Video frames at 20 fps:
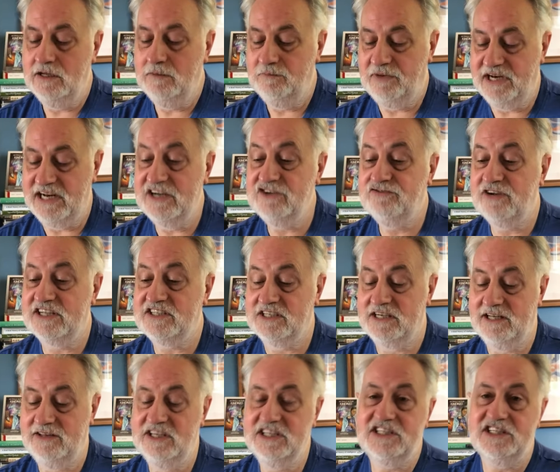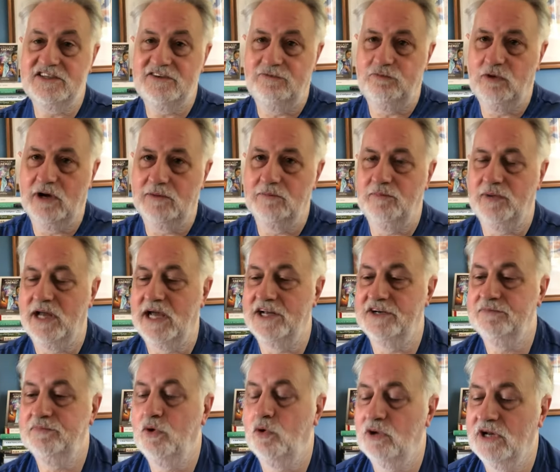But interestingly, this is of one
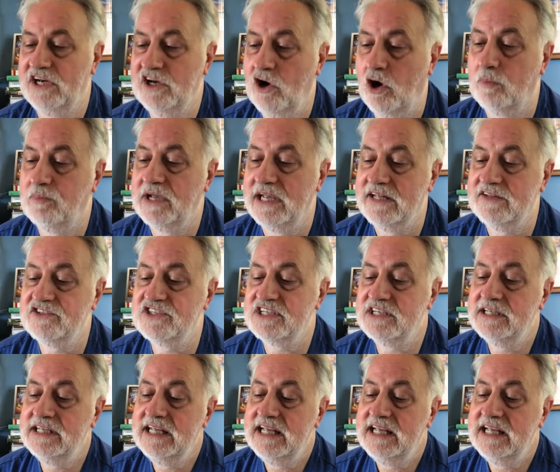blood, Pauline Hopkins.